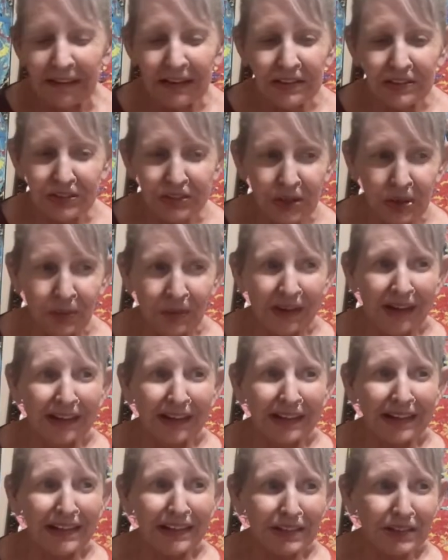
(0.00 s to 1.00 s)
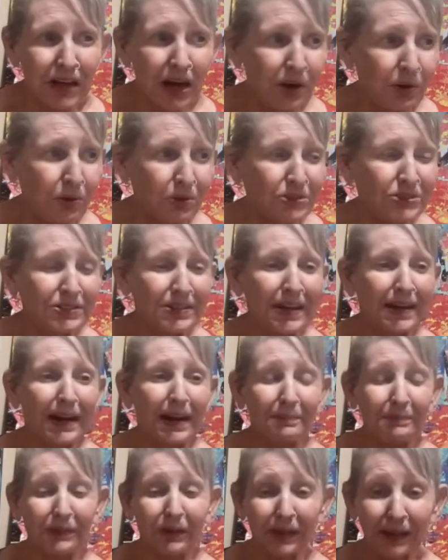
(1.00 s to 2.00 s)
so that he knows that
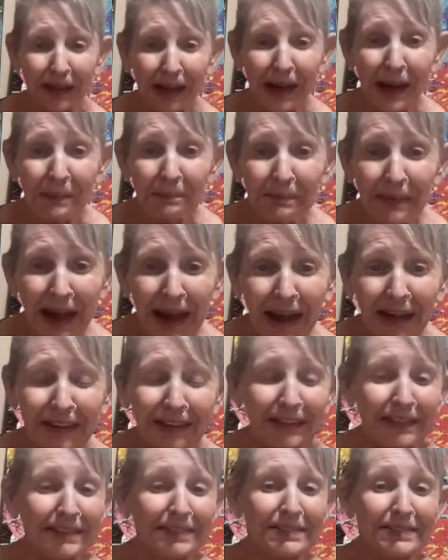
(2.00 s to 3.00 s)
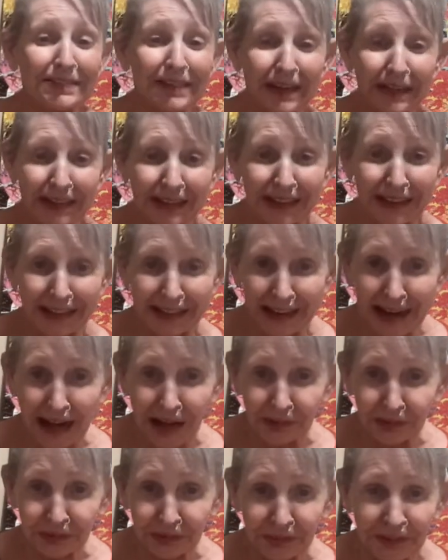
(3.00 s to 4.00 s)
I'm going to come back and he's going to get
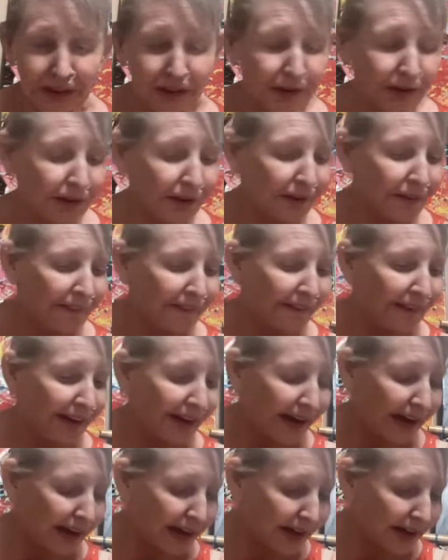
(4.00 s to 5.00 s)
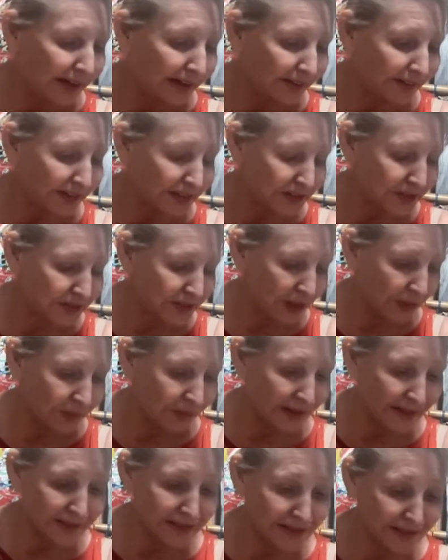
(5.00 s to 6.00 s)
out of there. Uh, so
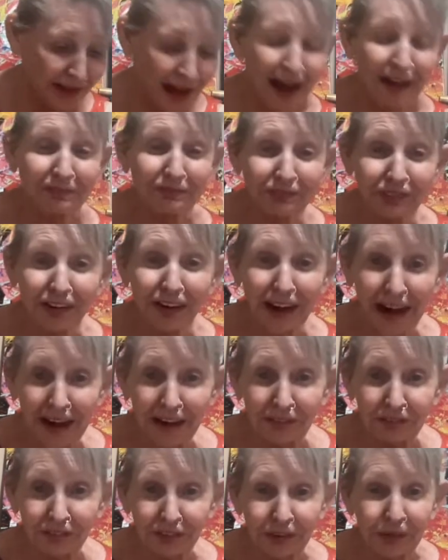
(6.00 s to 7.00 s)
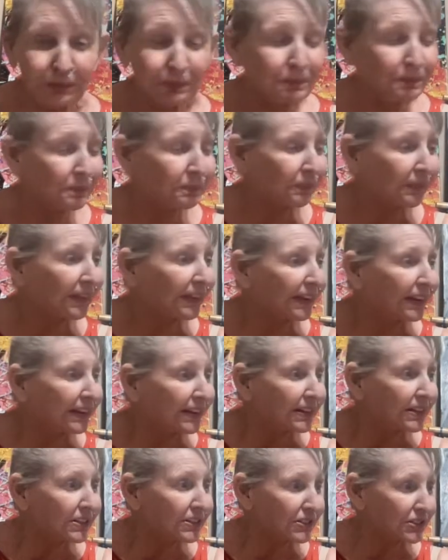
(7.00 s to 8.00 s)
that's not forever.
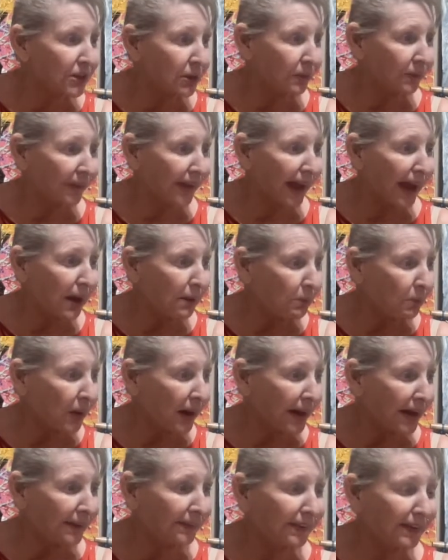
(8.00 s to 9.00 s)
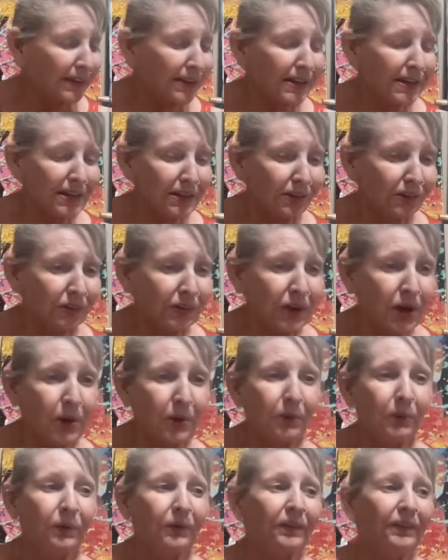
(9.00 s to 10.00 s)
So that way that he'll
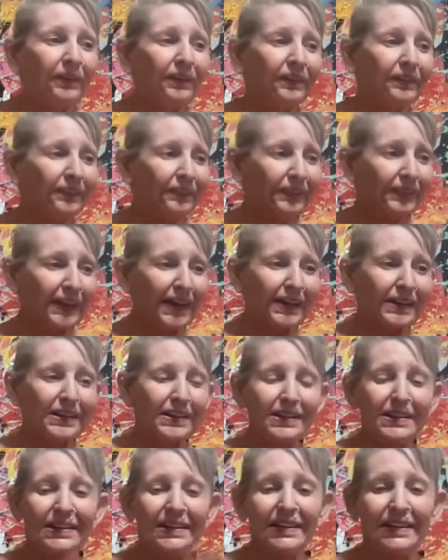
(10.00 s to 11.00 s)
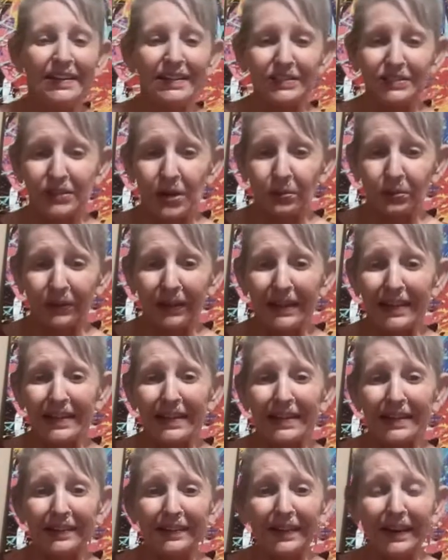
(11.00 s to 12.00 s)
know that he's
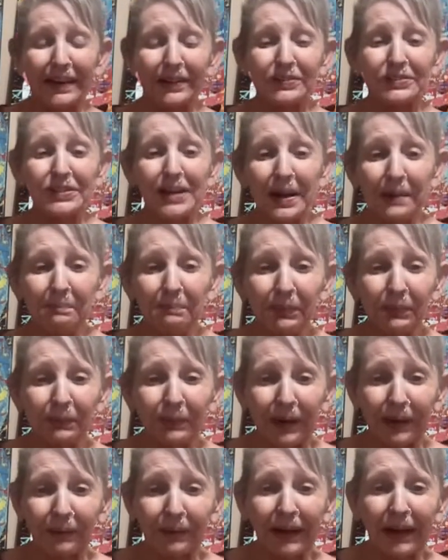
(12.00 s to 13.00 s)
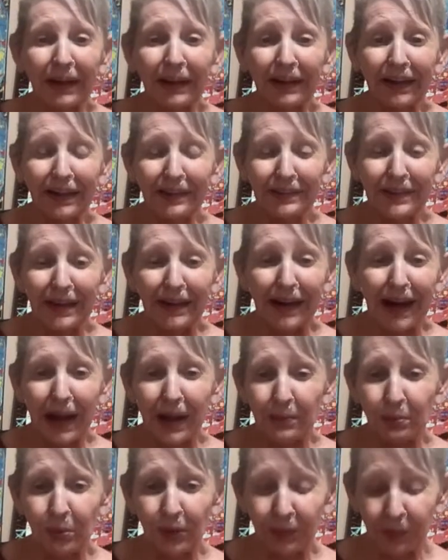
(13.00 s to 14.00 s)
only in there temporary and that
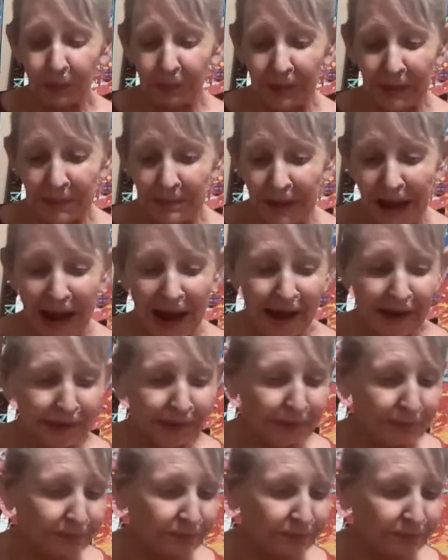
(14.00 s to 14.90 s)
I will be back.